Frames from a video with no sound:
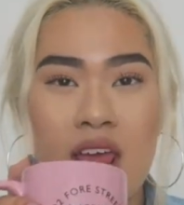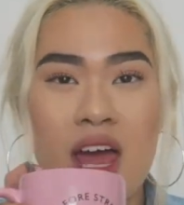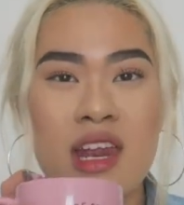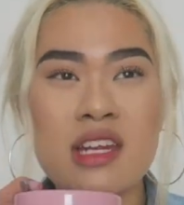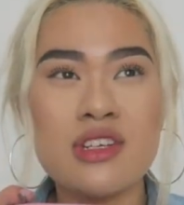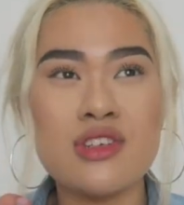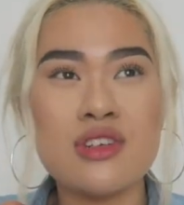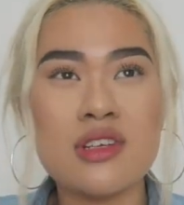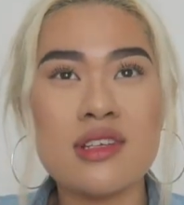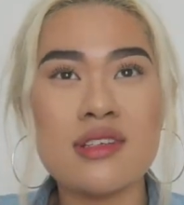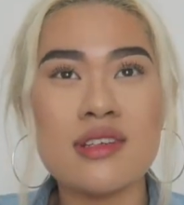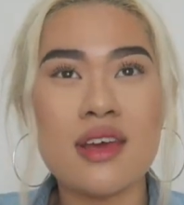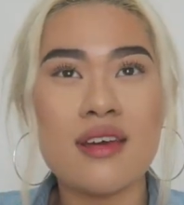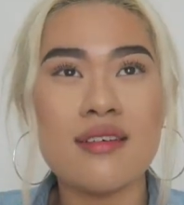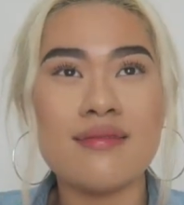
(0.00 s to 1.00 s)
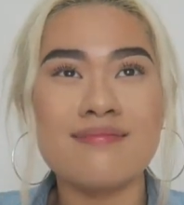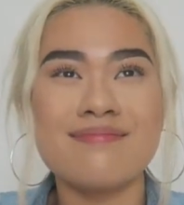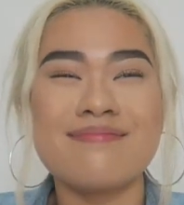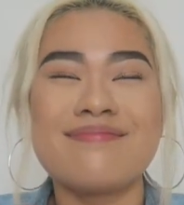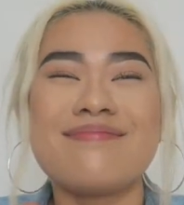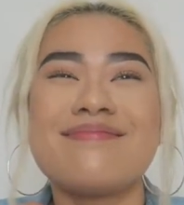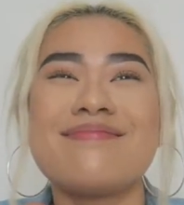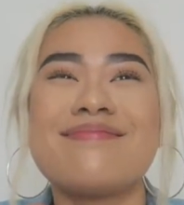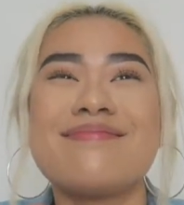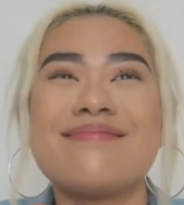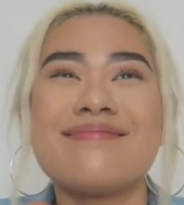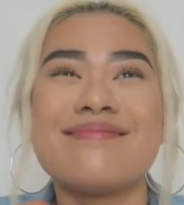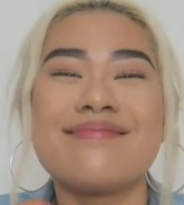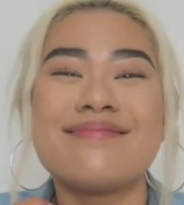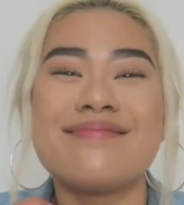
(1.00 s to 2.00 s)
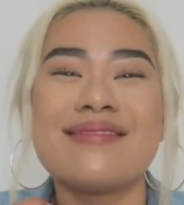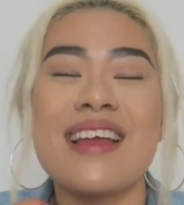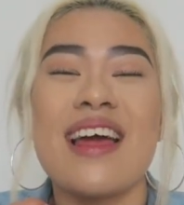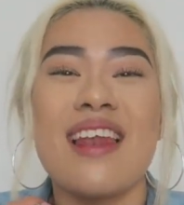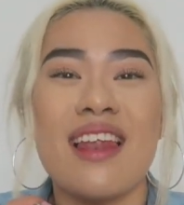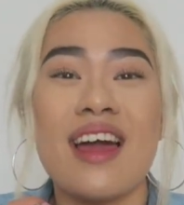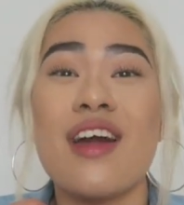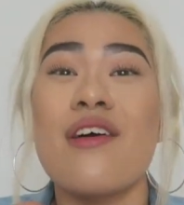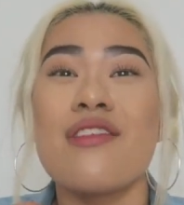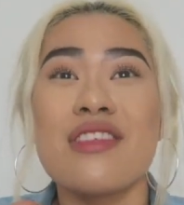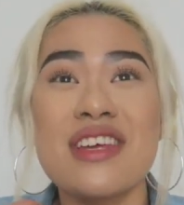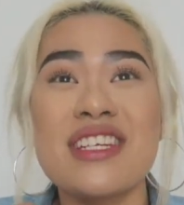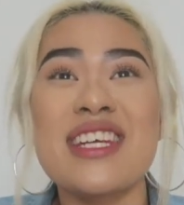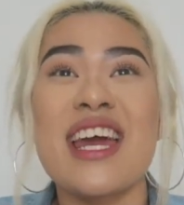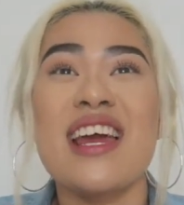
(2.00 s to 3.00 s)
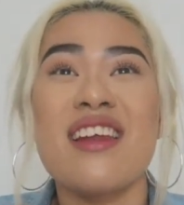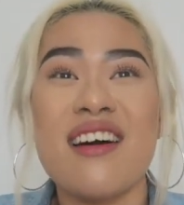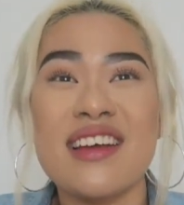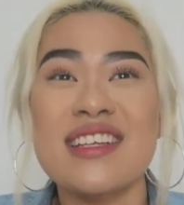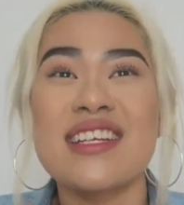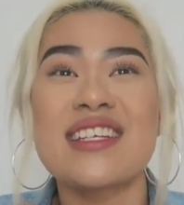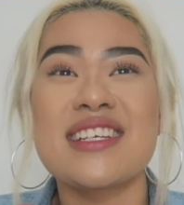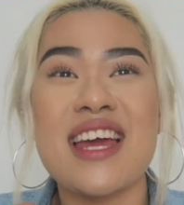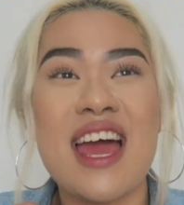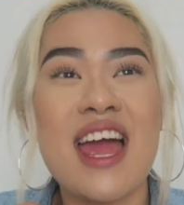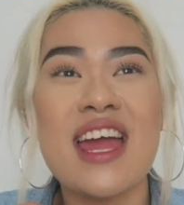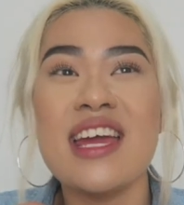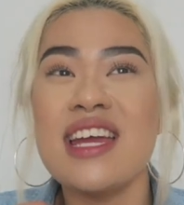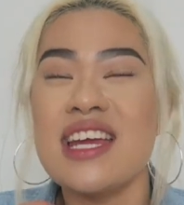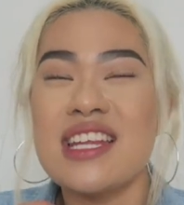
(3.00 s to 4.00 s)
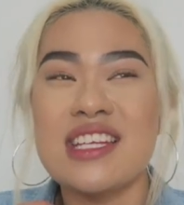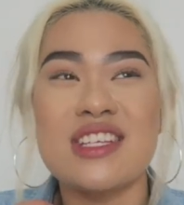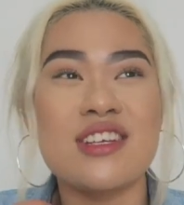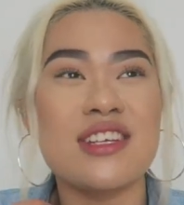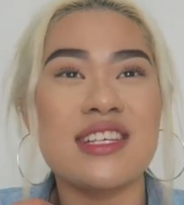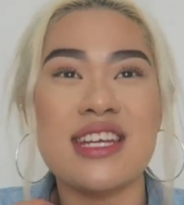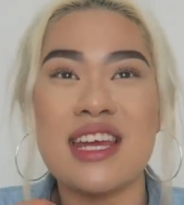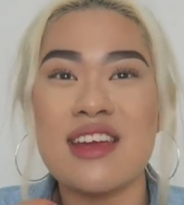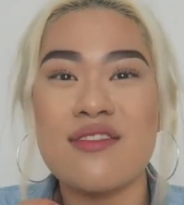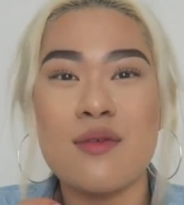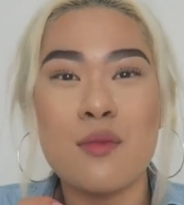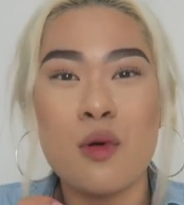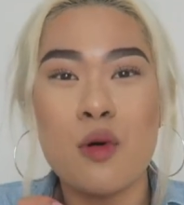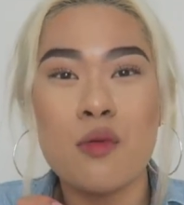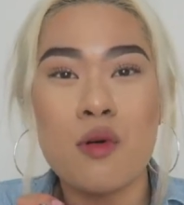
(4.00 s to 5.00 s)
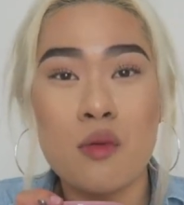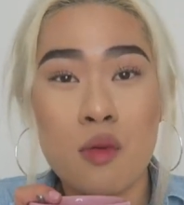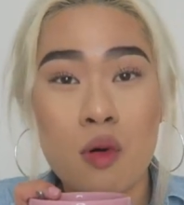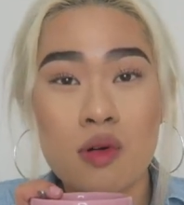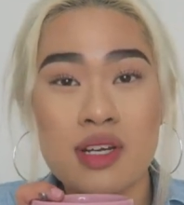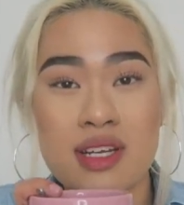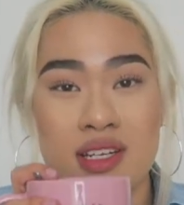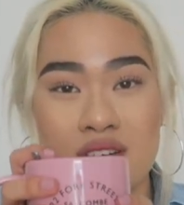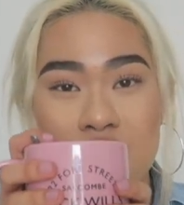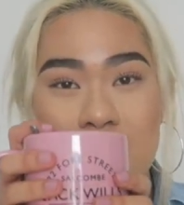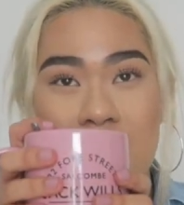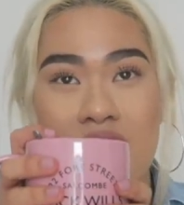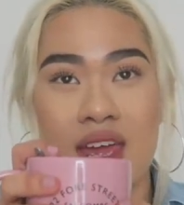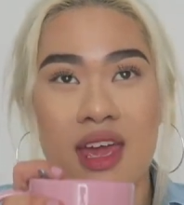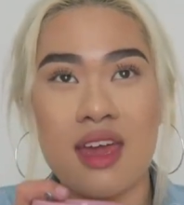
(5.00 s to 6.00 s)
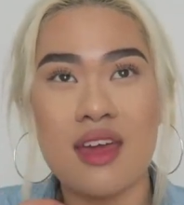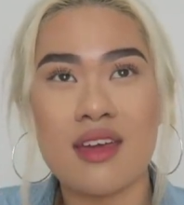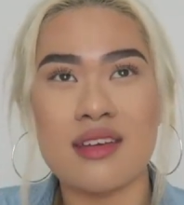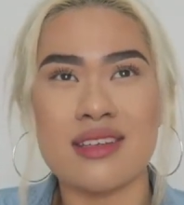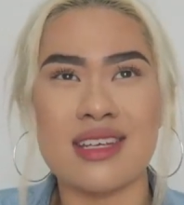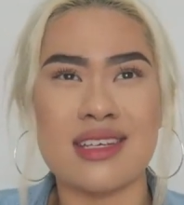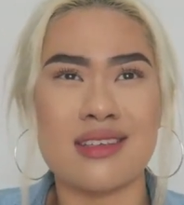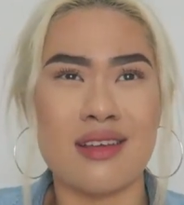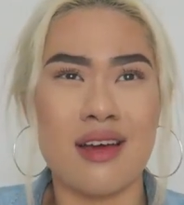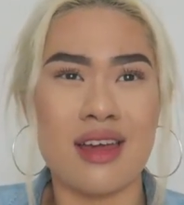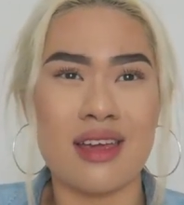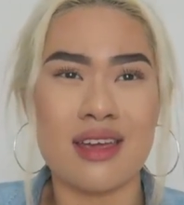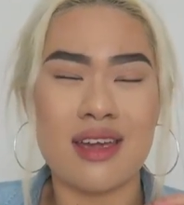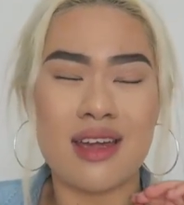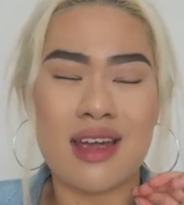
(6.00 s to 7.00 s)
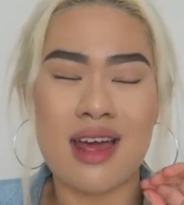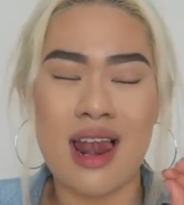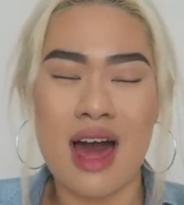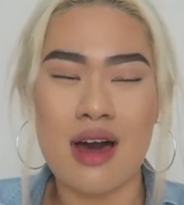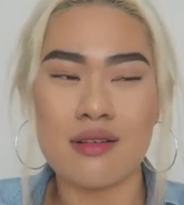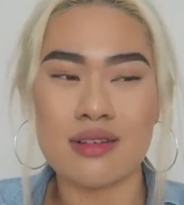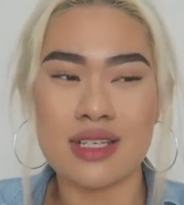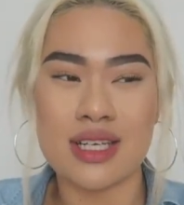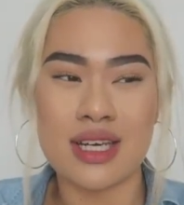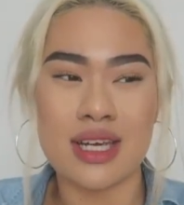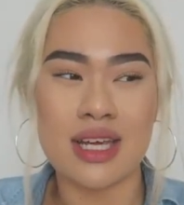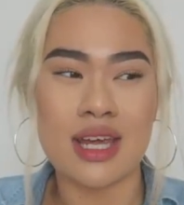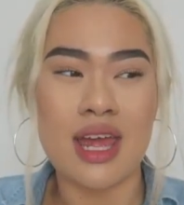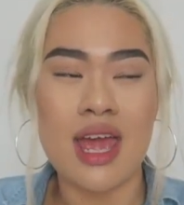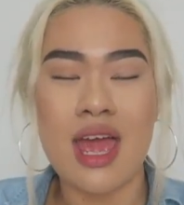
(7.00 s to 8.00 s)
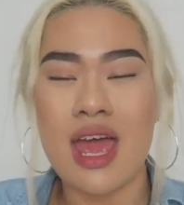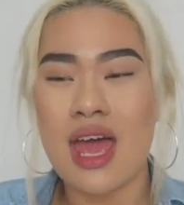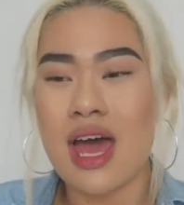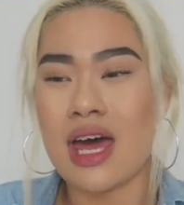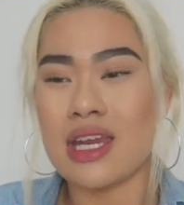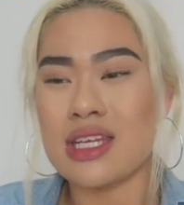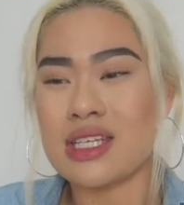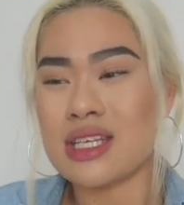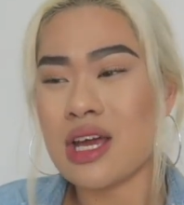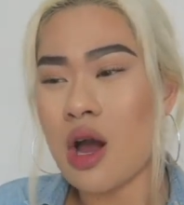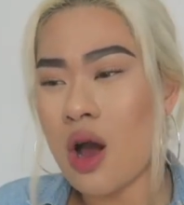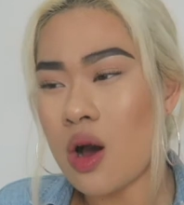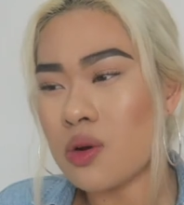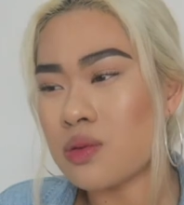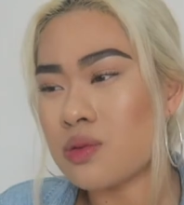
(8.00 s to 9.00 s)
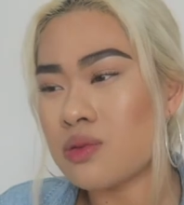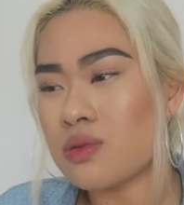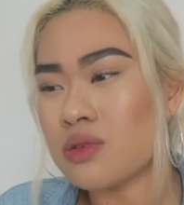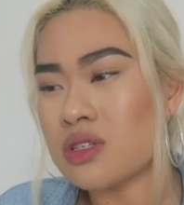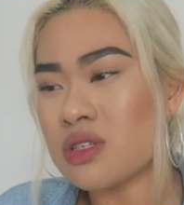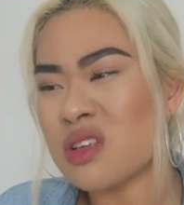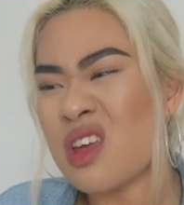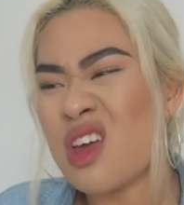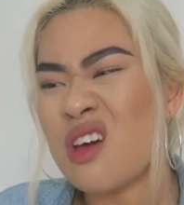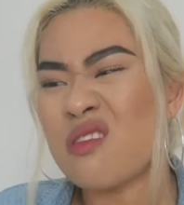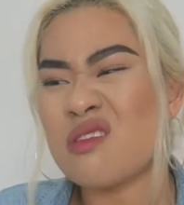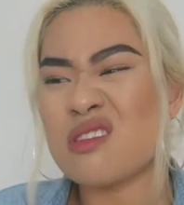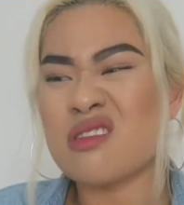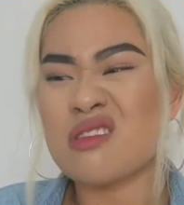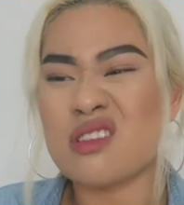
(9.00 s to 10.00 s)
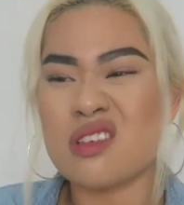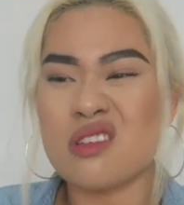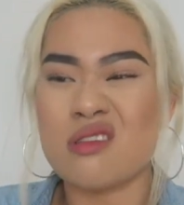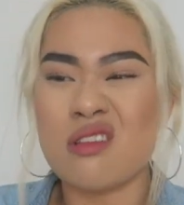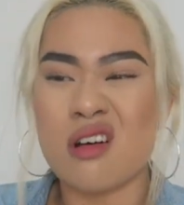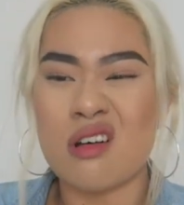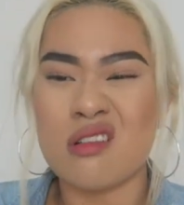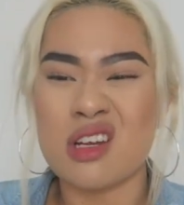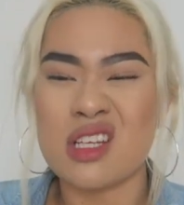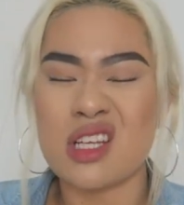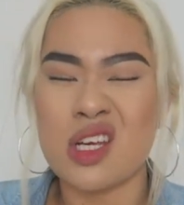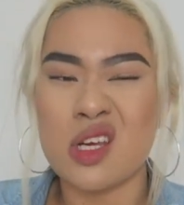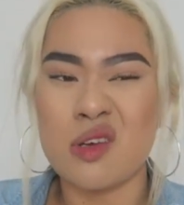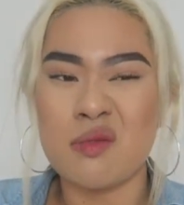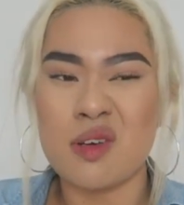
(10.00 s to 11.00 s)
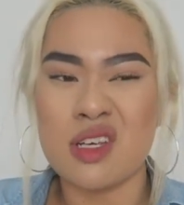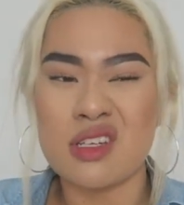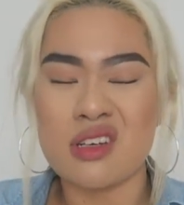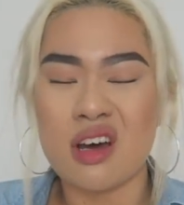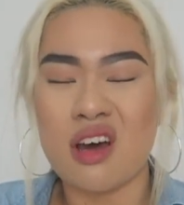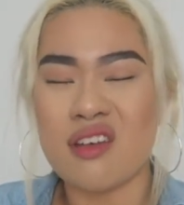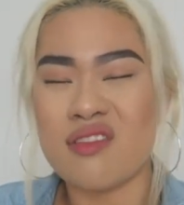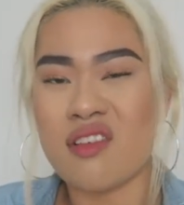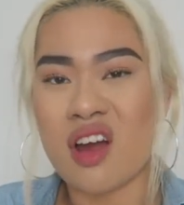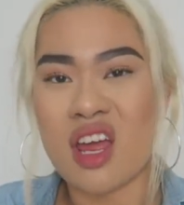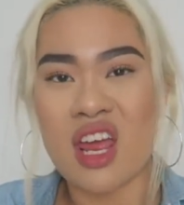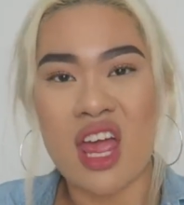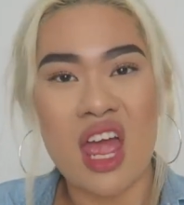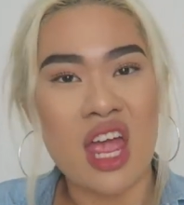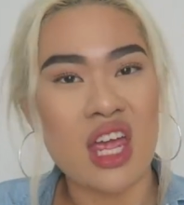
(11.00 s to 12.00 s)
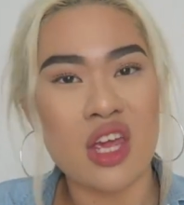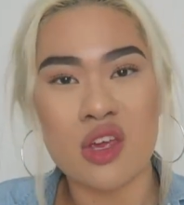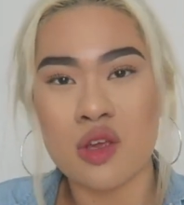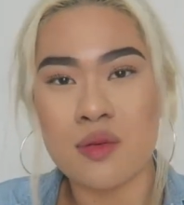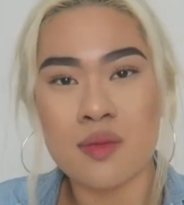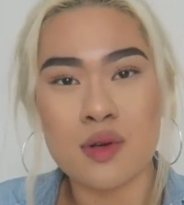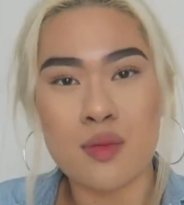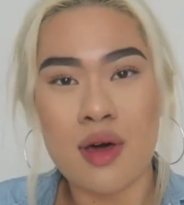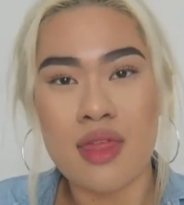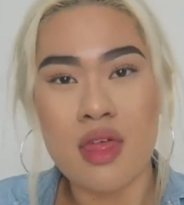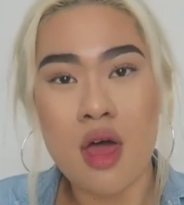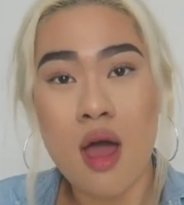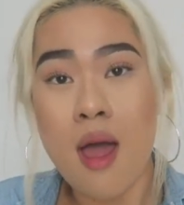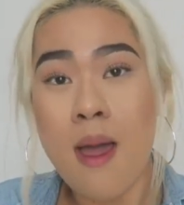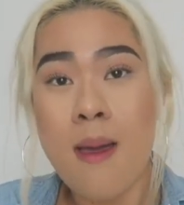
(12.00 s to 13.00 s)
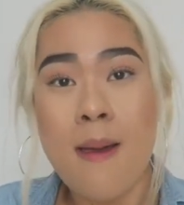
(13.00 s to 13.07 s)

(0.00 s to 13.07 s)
And it's just so, like on the day like today, it's just even more rewarding to drink it because it's like cloudy and it's cold. Well, not too cold, it's humid. I fucking hate humid weather.